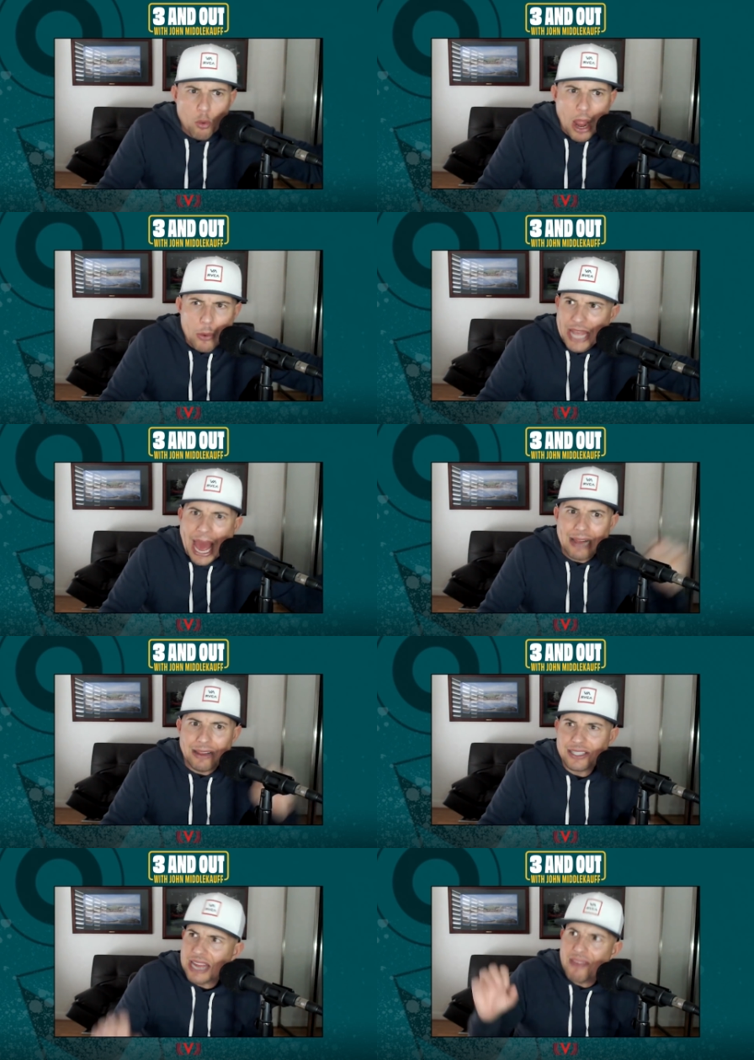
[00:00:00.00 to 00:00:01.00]
way with
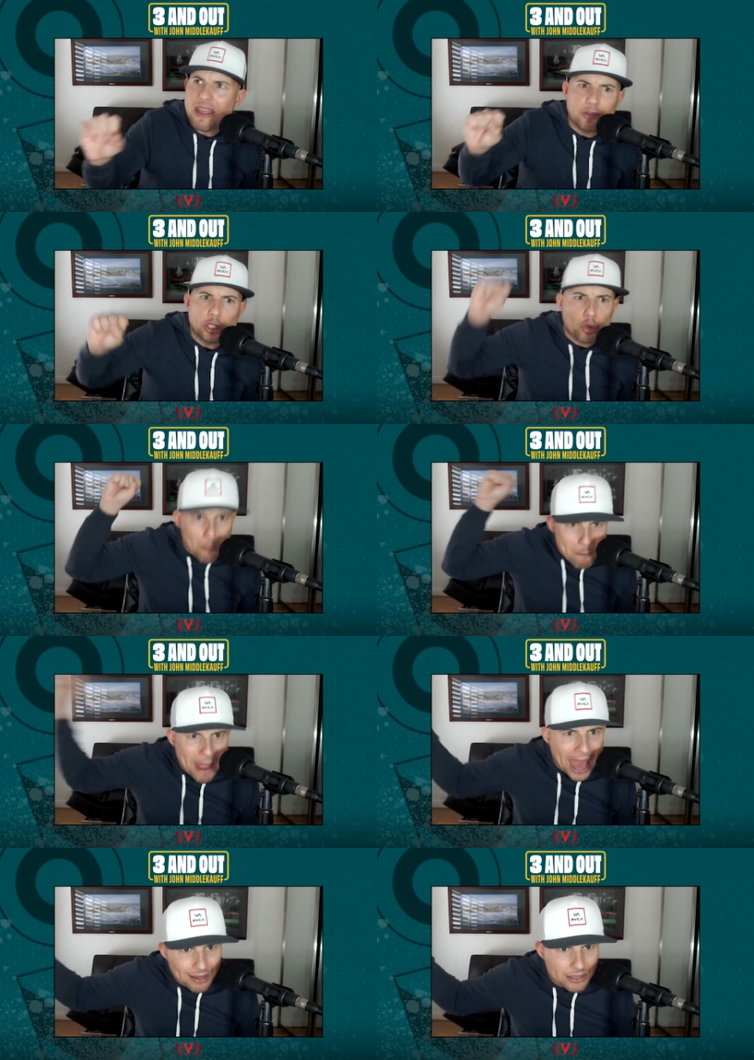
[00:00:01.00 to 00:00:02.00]
Alex and they've looked
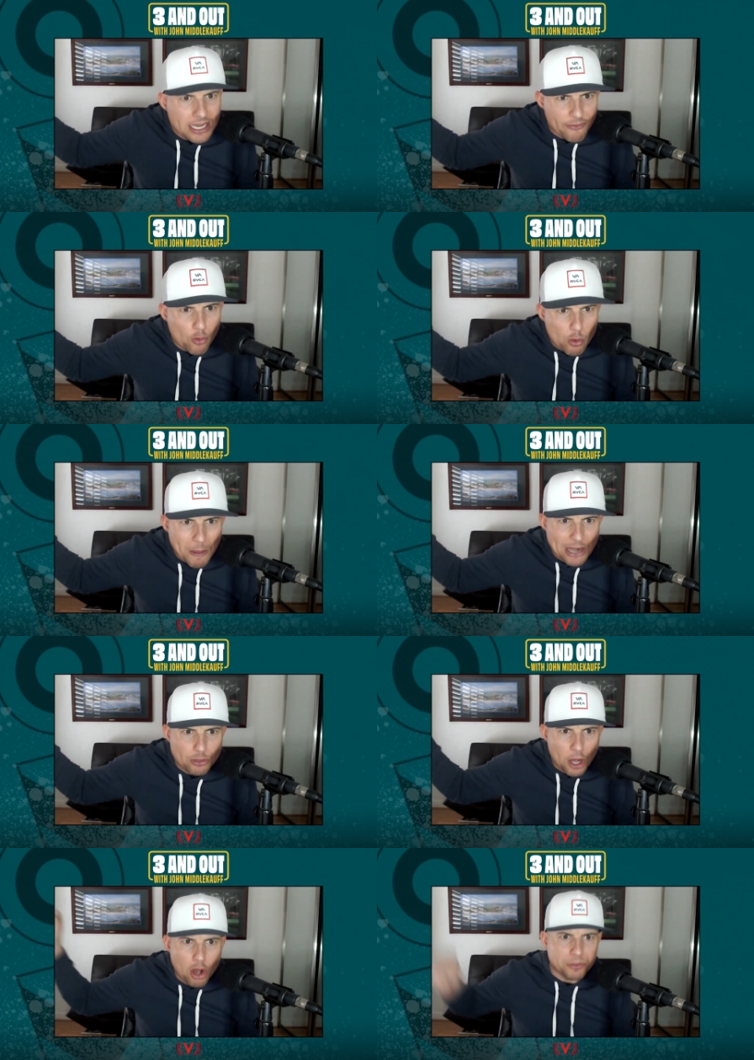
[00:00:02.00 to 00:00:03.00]
dramatically different with Patrick
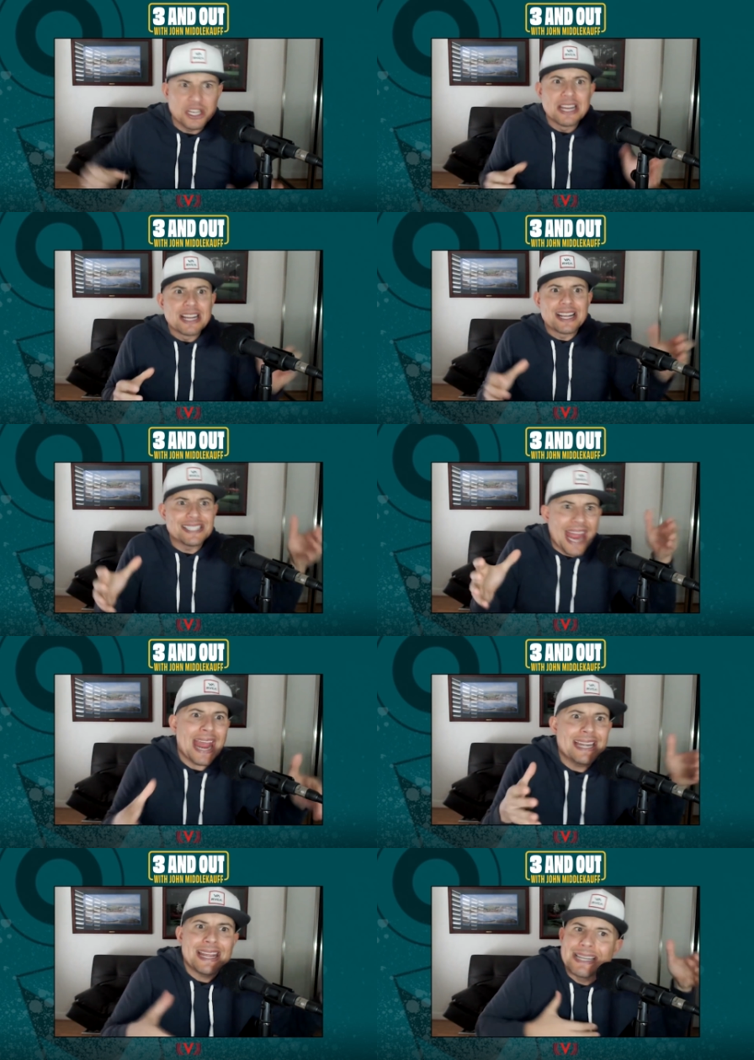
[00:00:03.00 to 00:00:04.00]
Mahomes, because
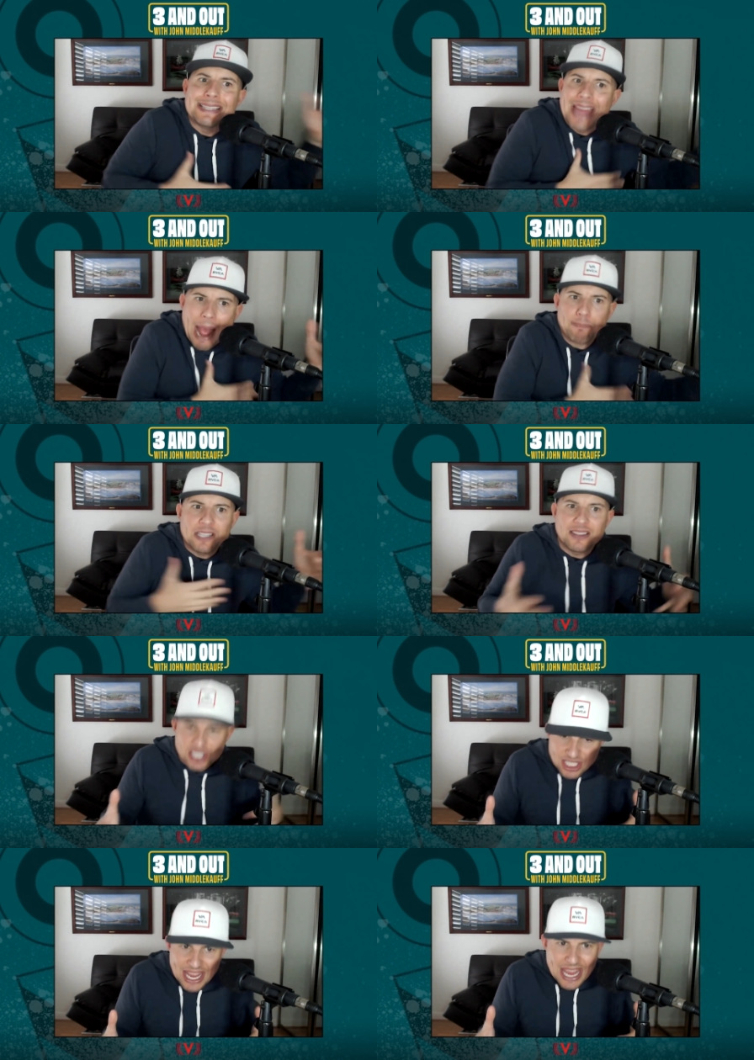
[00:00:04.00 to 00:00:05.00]
Andy adapted the
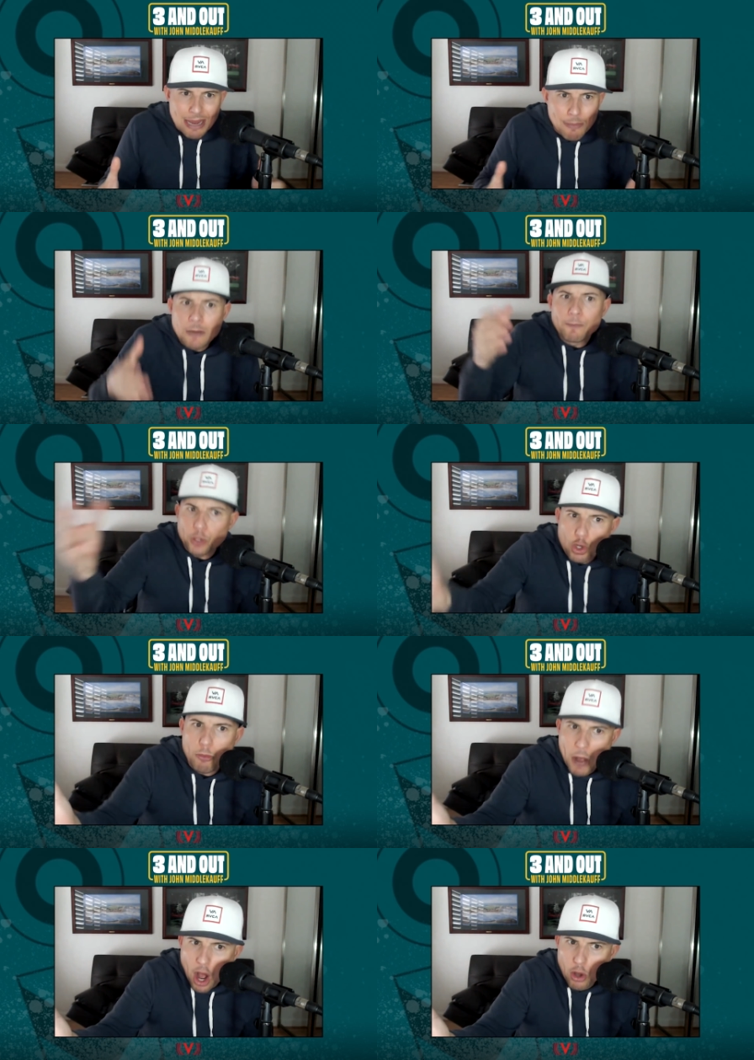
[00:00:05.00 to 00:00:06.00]
scheme to
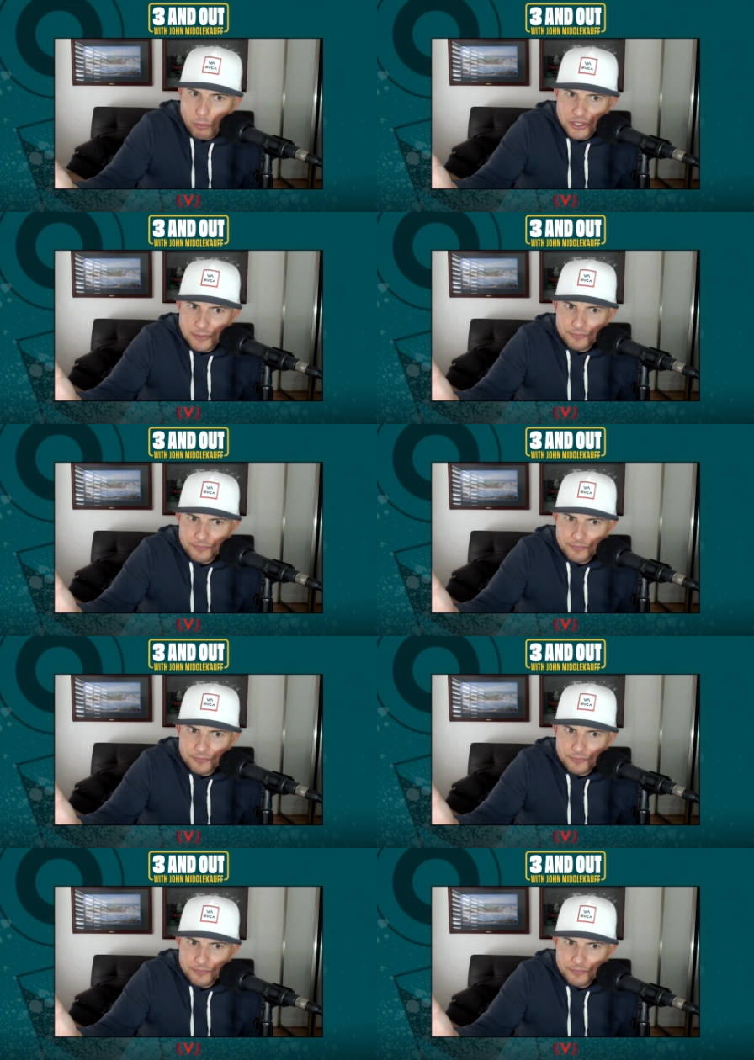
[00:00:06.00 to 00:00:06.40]
Mahomes.